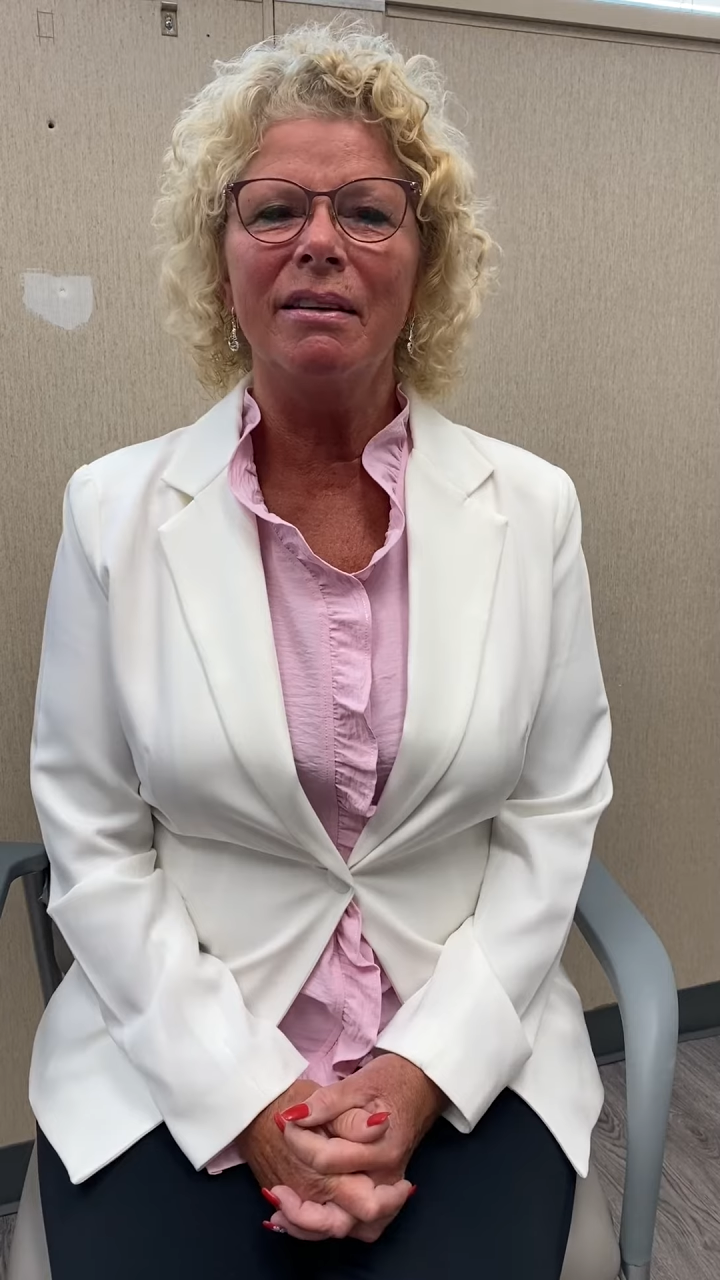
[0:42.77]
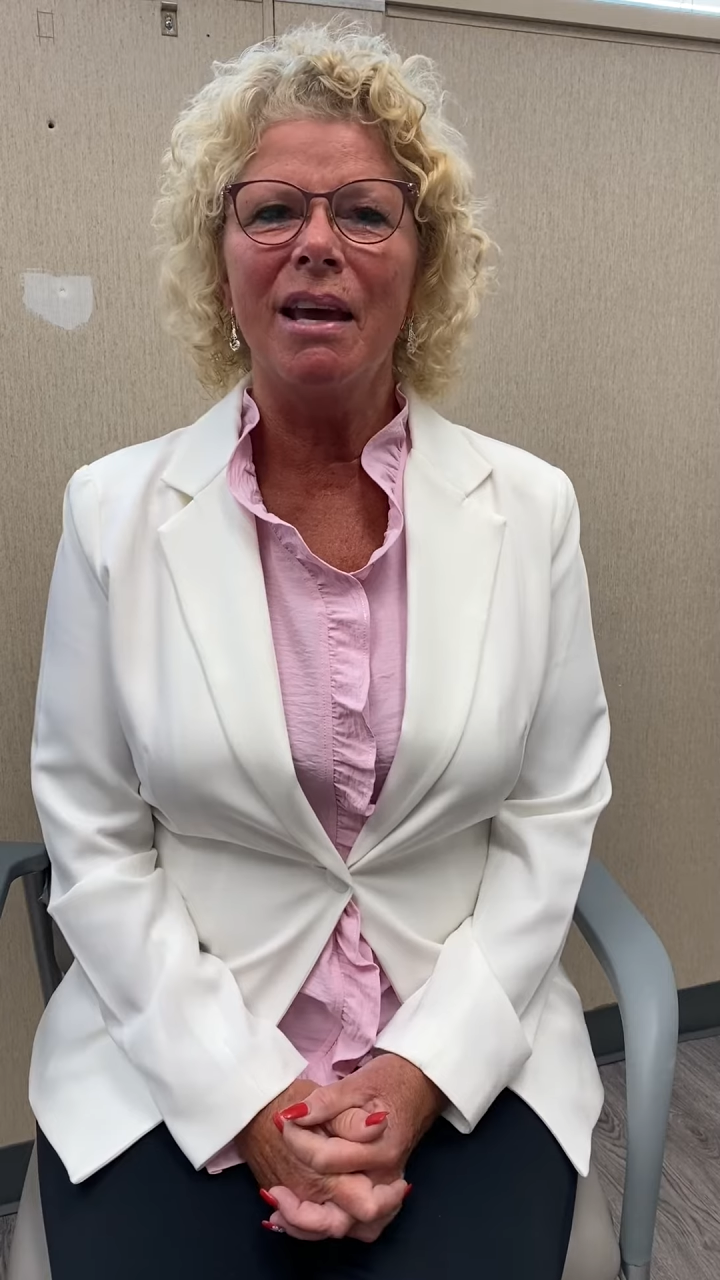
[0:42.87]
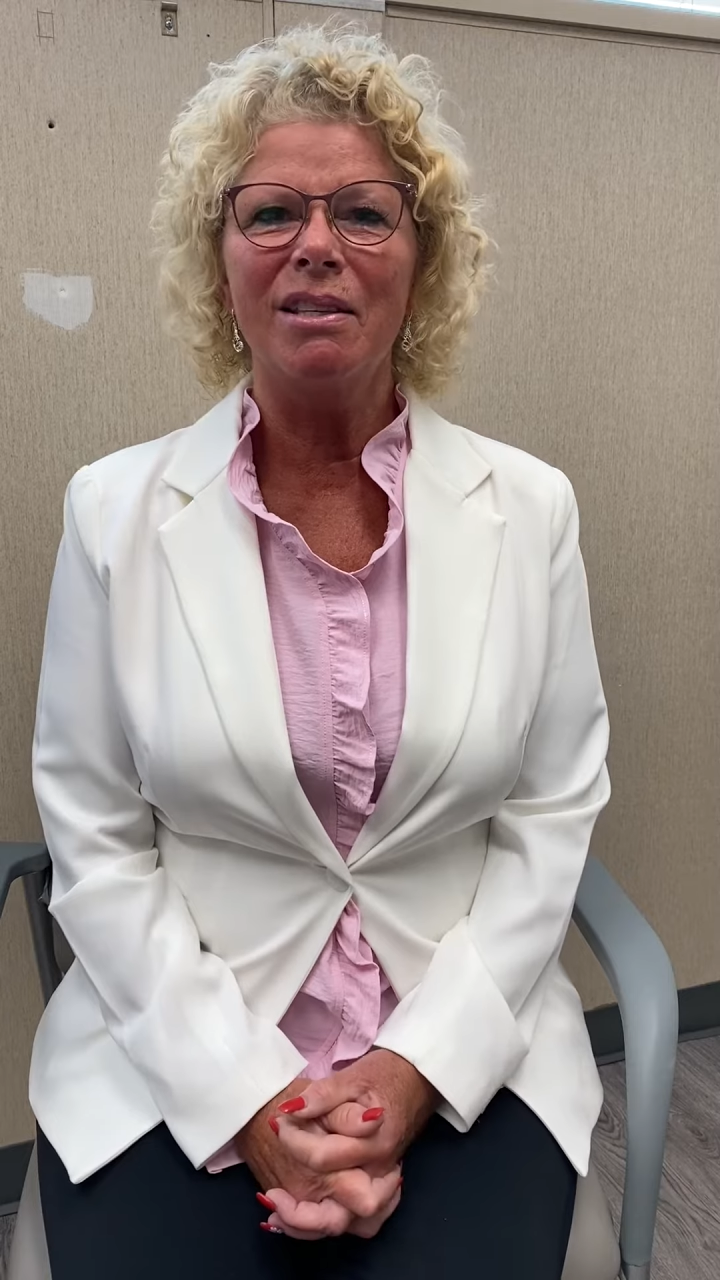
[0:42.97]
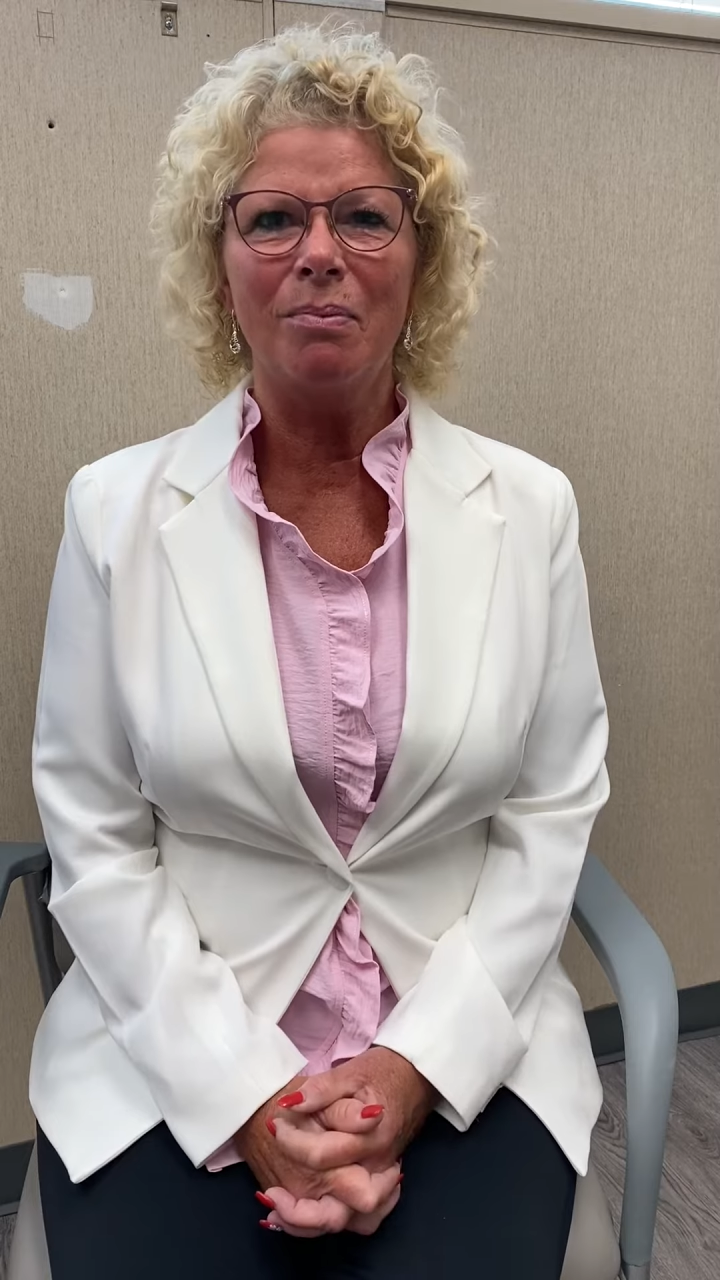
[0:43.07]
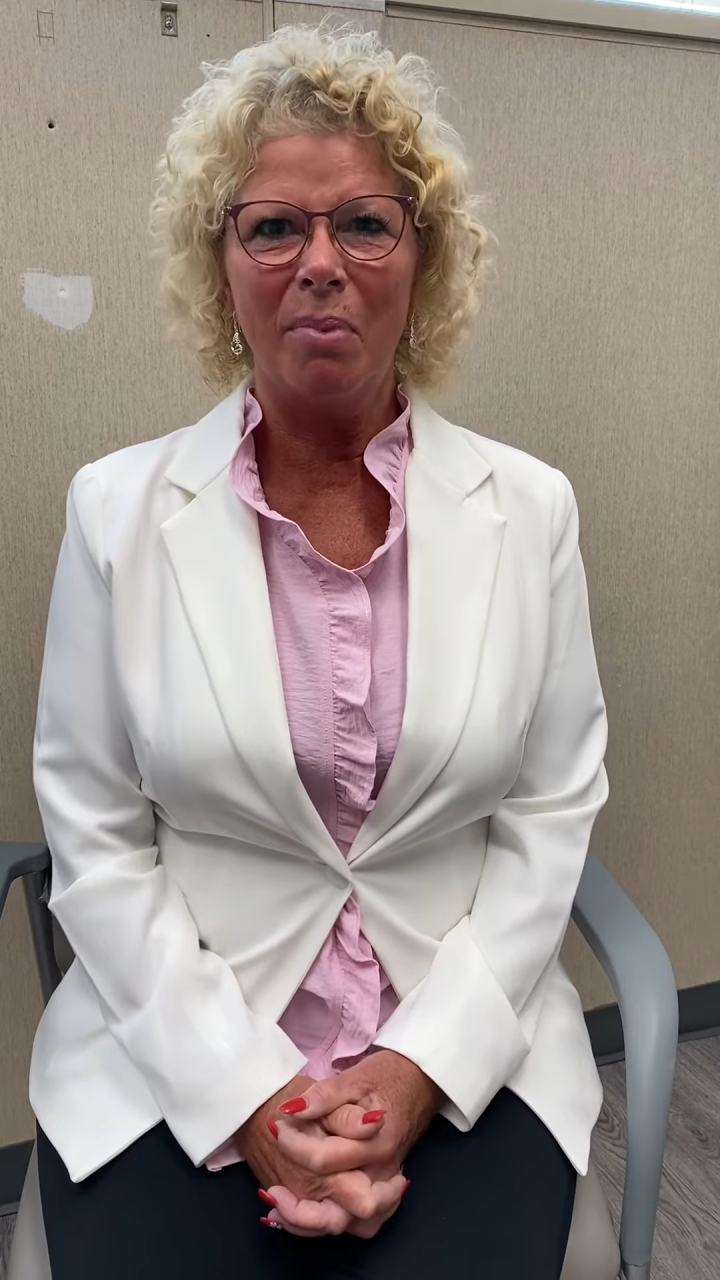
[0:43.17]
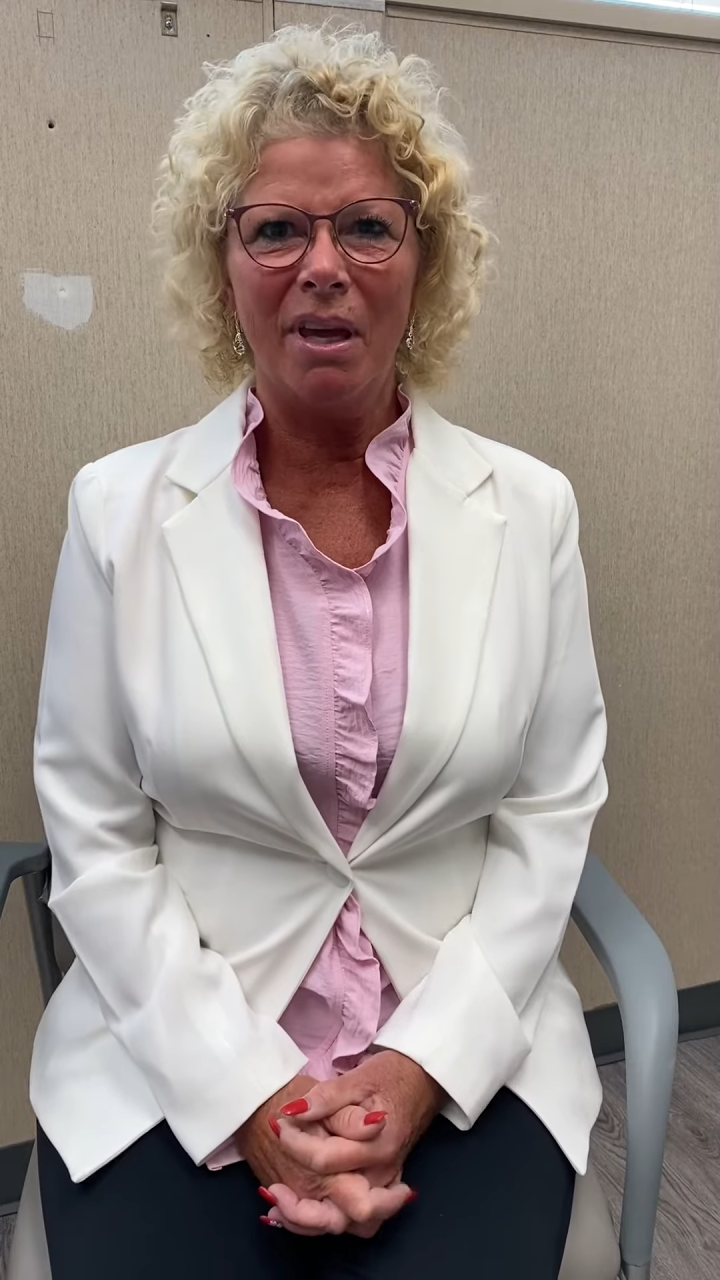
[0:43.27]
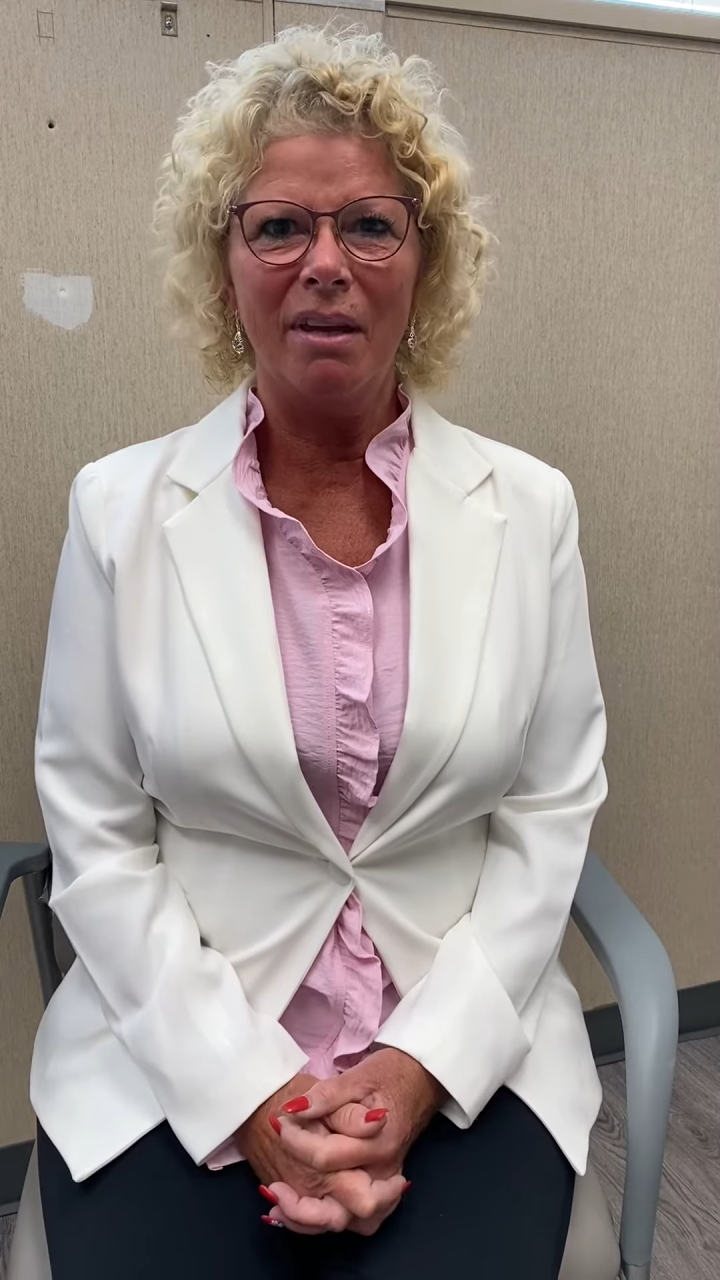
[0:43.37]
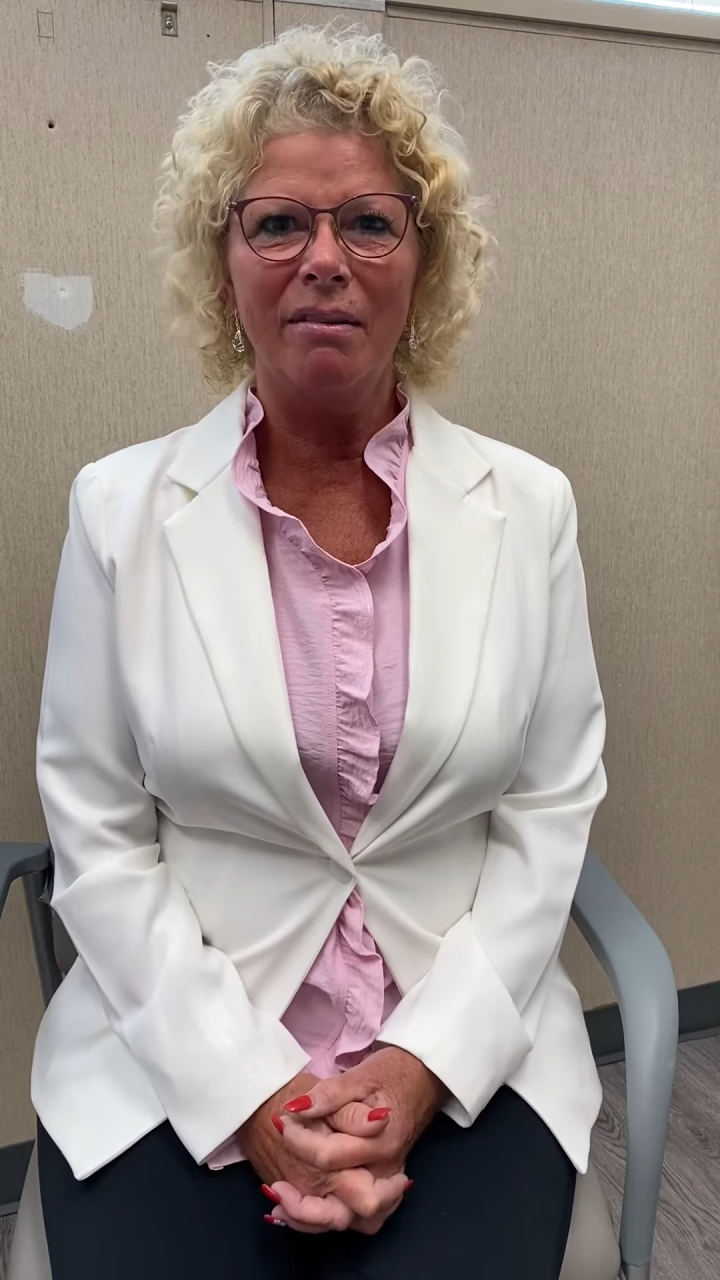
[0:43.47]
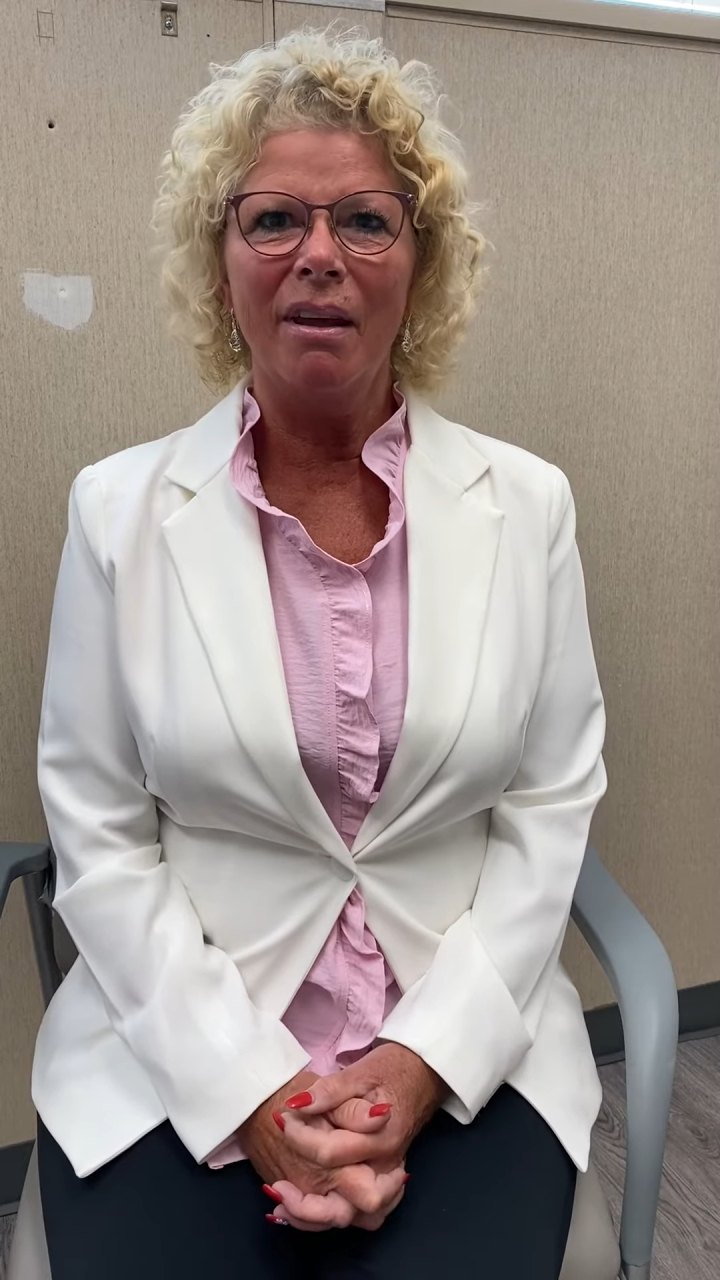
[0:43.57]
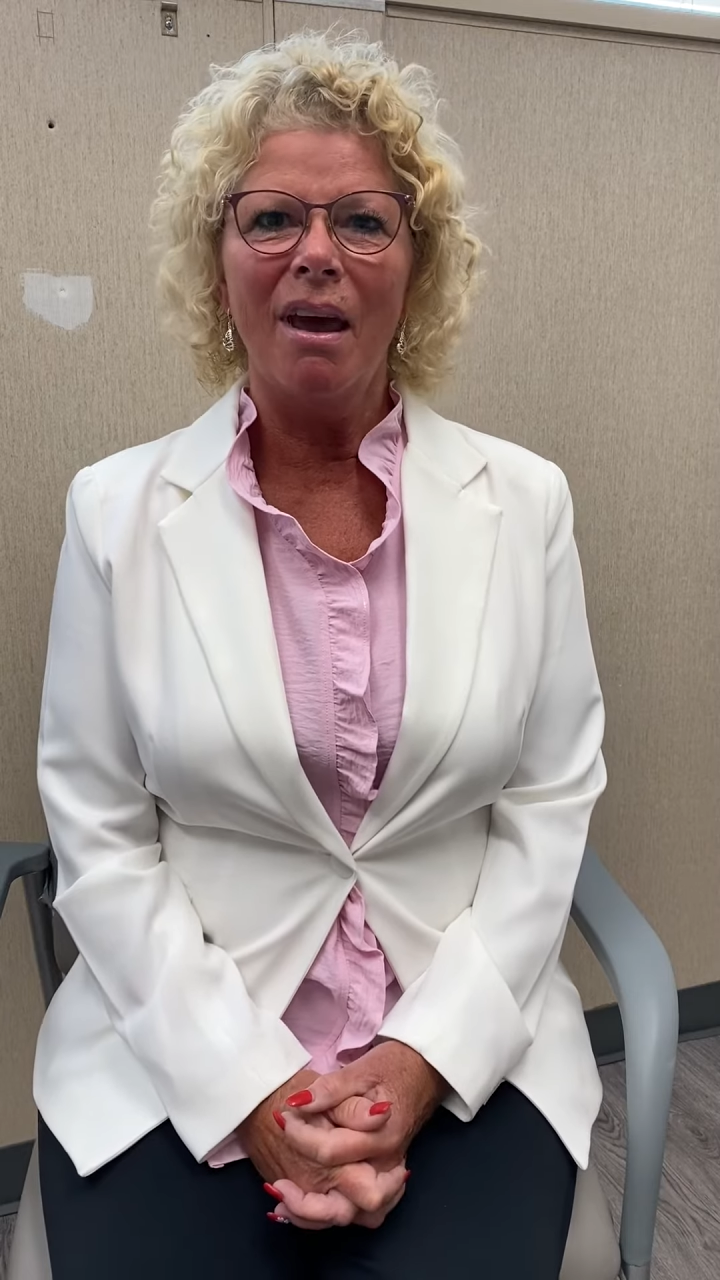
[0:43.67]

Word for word: has been.